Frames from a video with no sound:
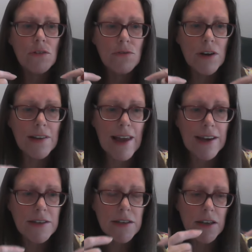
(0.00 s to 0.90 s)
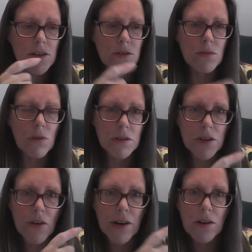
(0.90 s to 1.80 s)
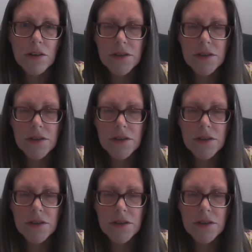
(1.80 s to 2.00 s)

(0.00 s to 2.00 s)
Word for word: relating to what's going on.